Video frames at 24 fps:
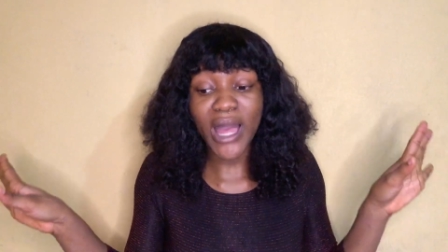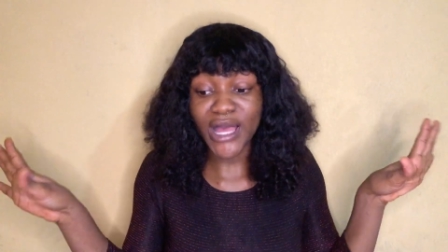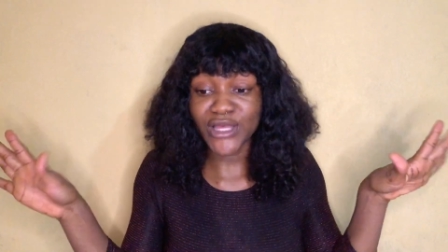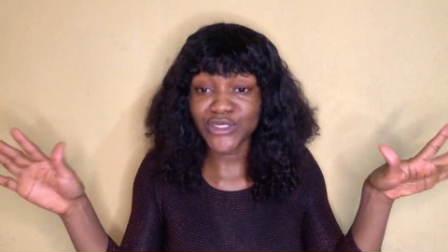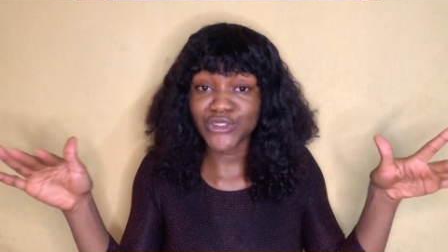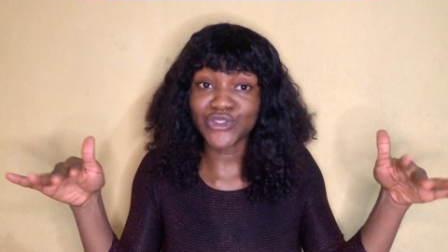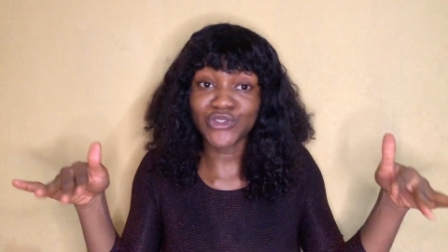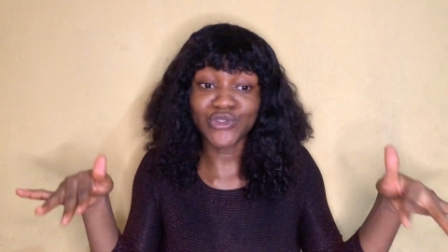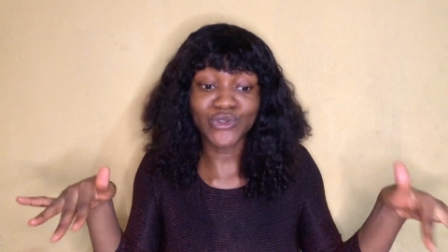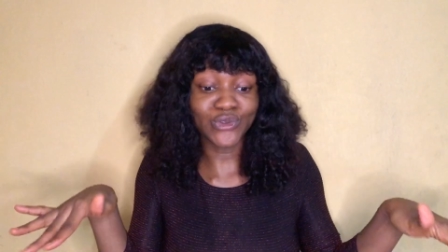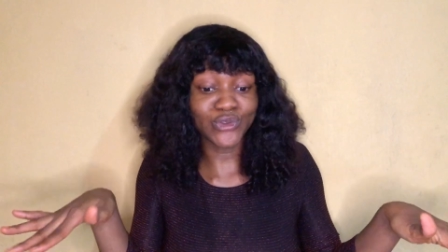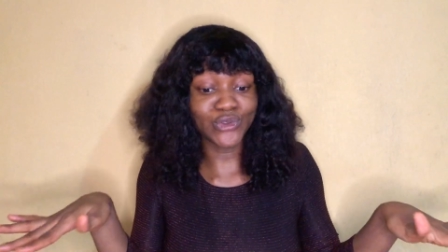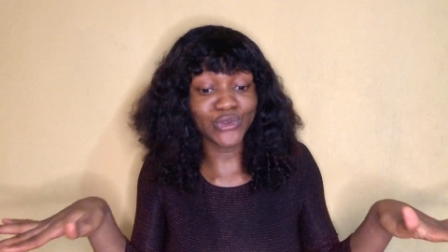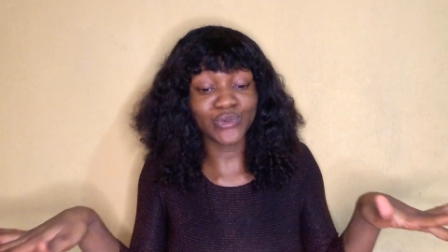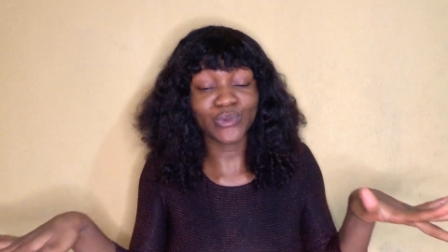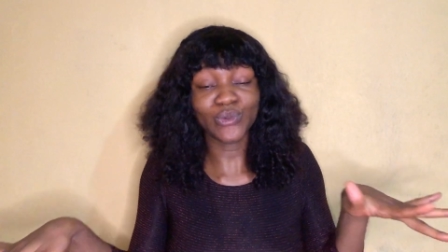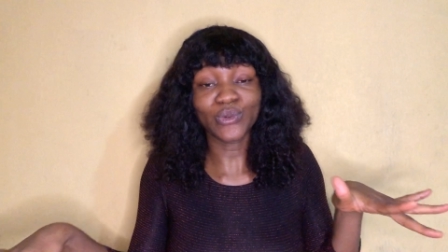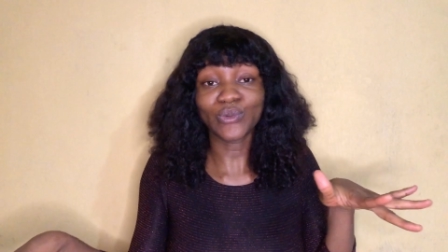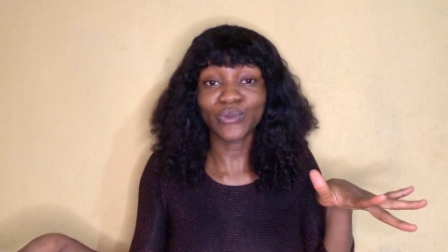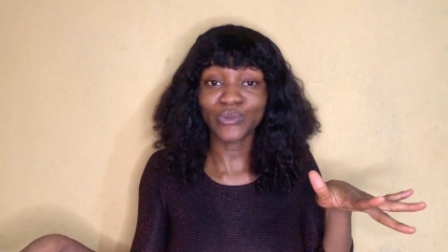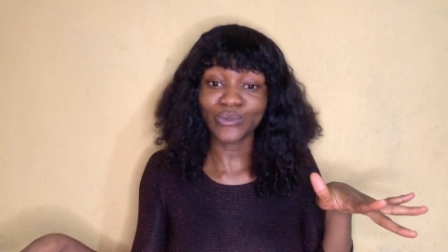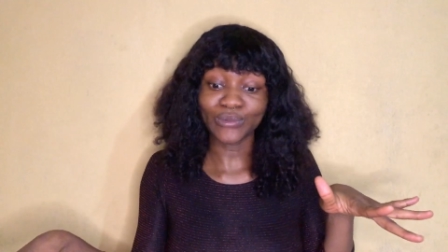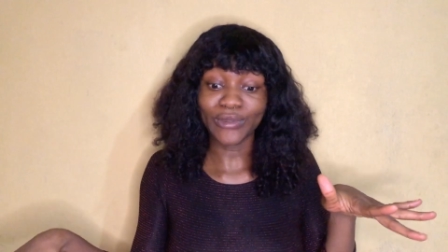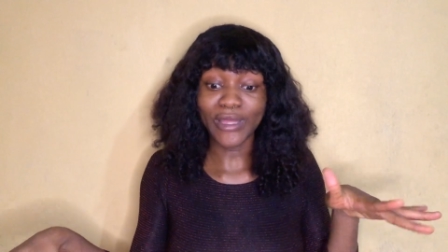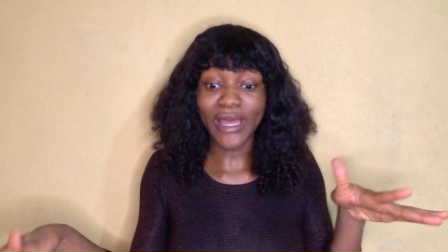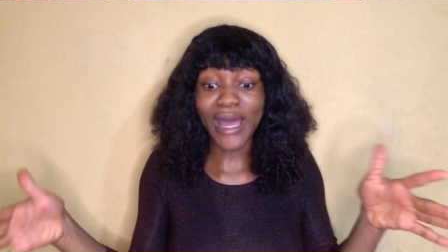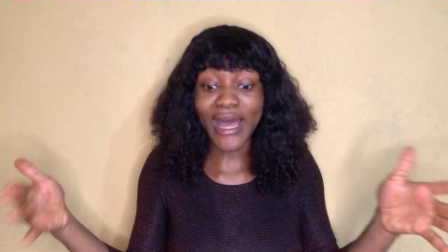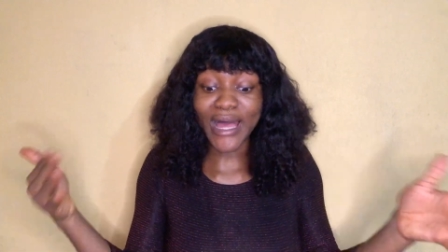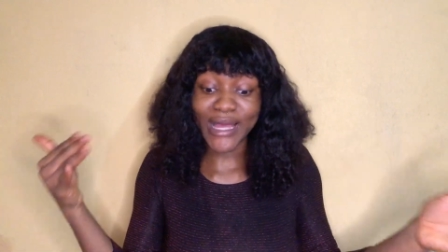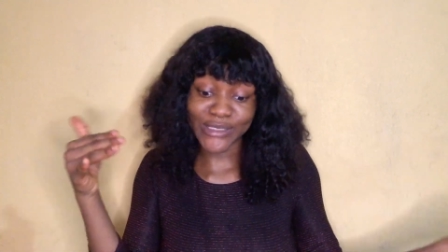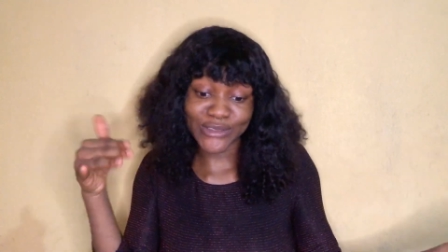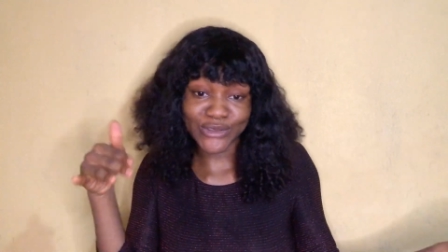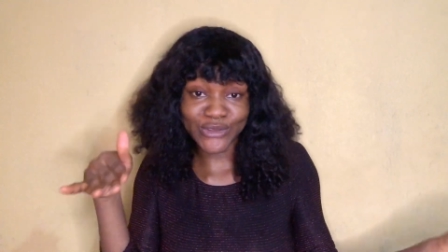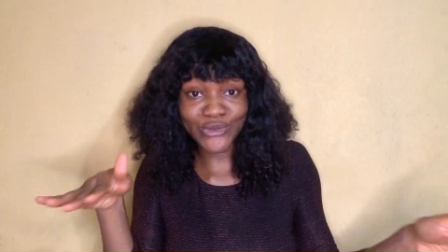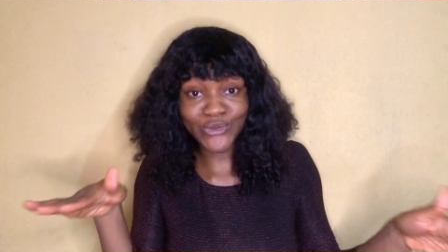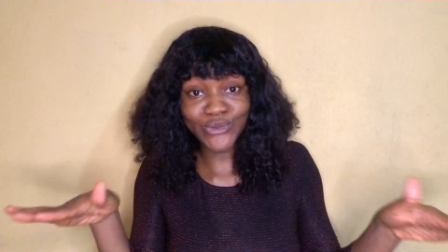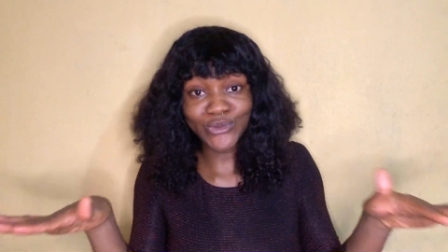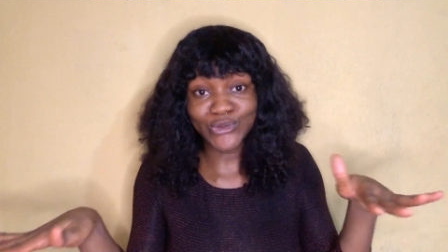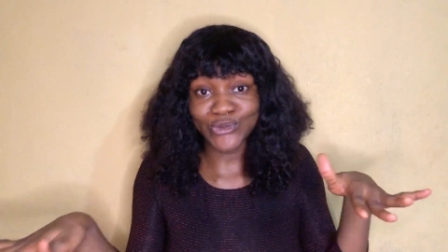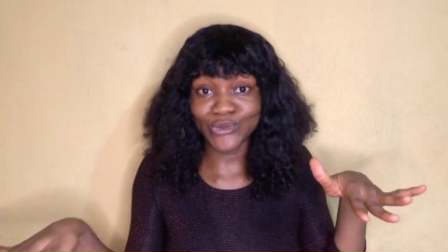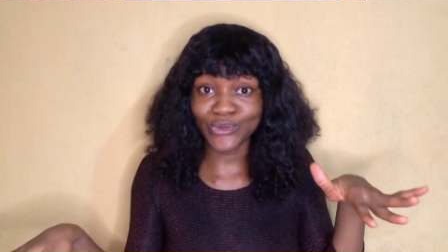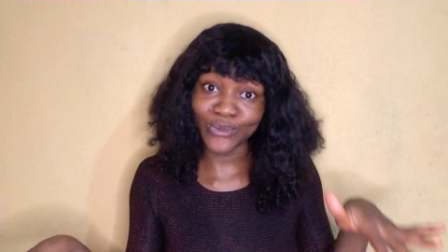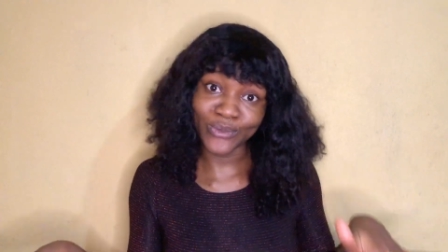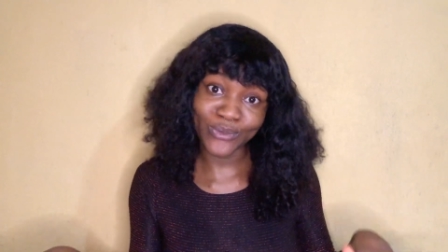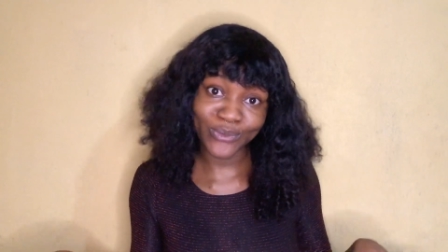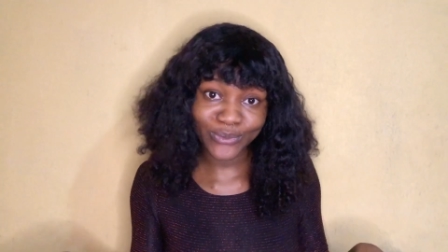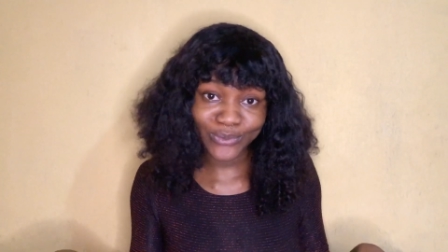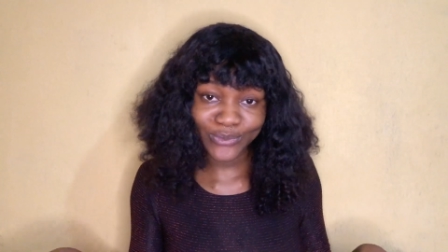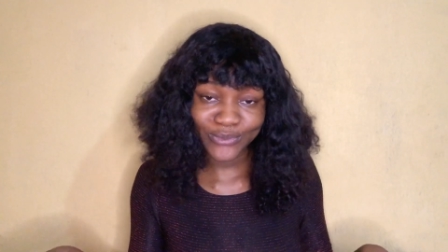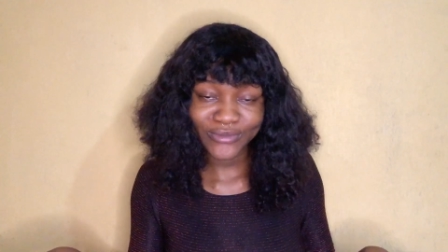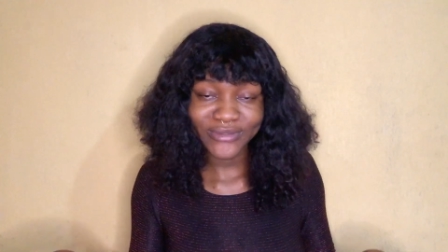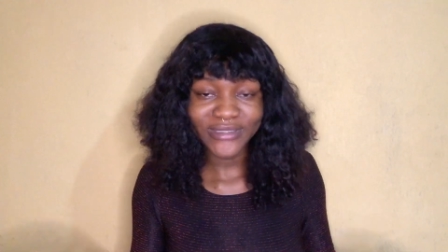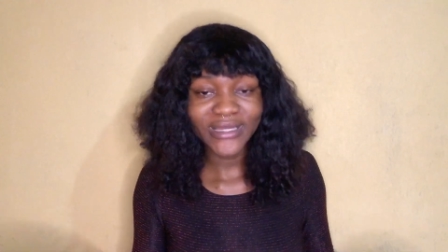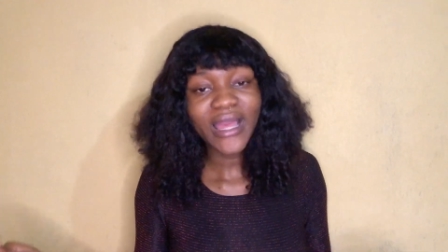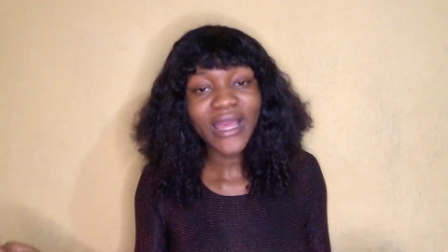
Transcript: as usual.